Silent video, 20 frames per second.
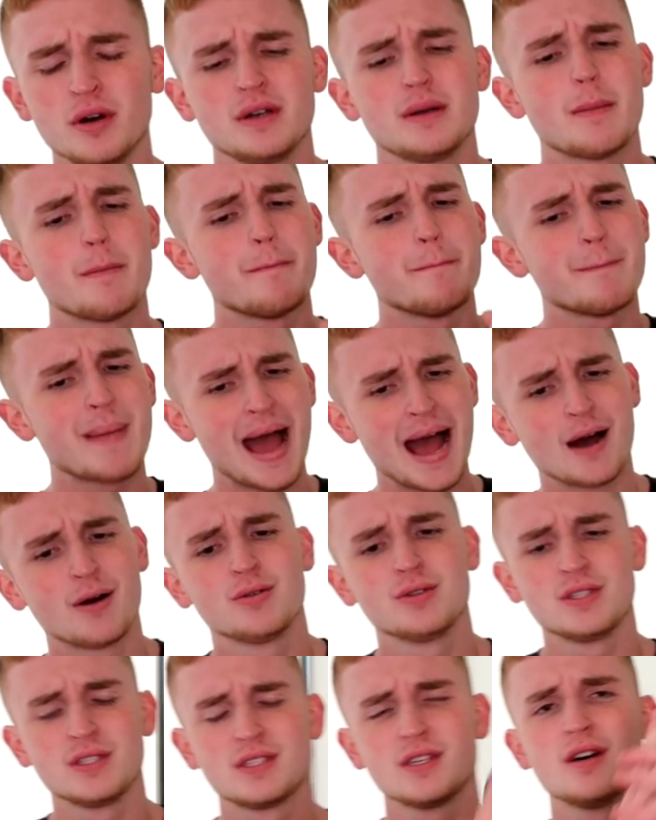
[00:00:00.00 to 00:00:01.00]
put
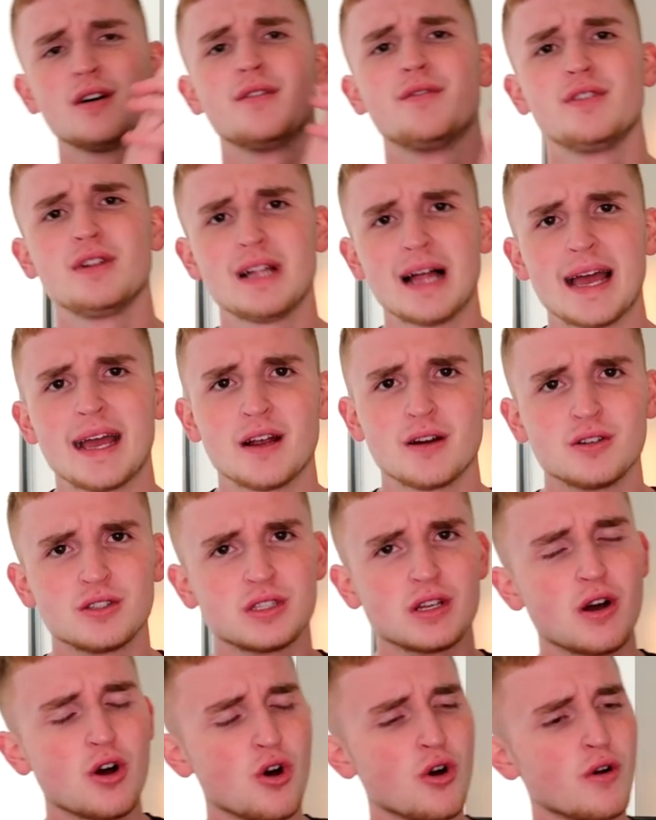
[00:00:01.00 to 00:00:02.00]
mounds of
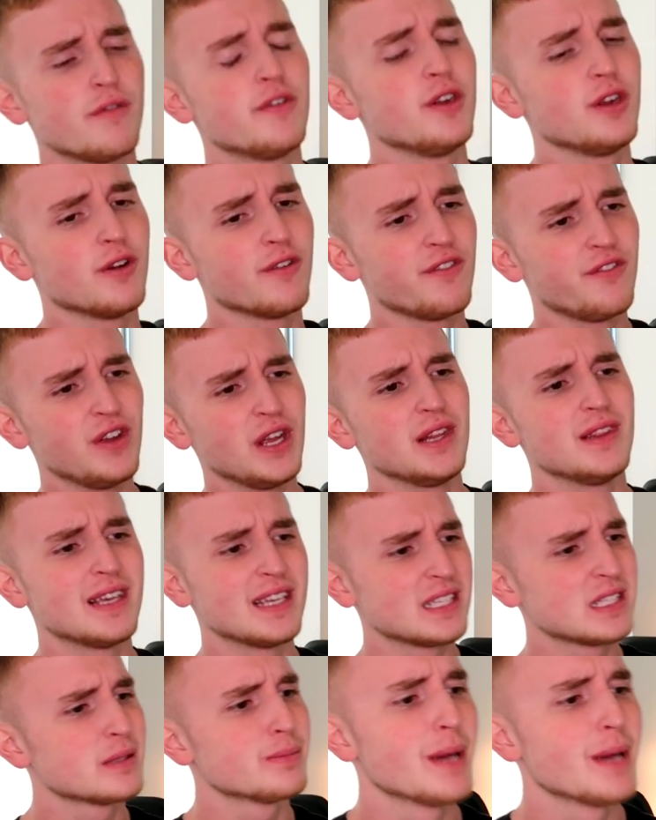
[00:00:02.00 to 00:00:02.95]
layers over your feet. They